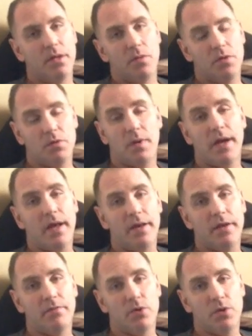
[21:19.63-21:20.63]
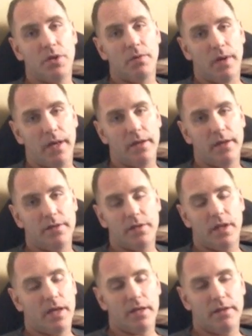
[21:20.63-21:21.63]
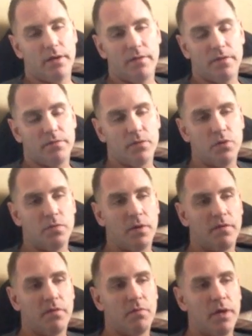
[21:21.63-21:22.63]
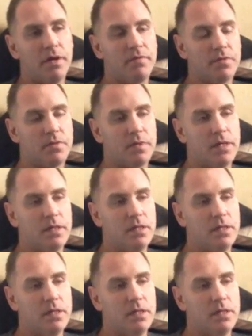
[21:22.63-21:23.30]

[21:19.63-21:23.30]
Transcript: Which is why I had to give Rudy away. I just can't, I don't have room, I don't have money for 3.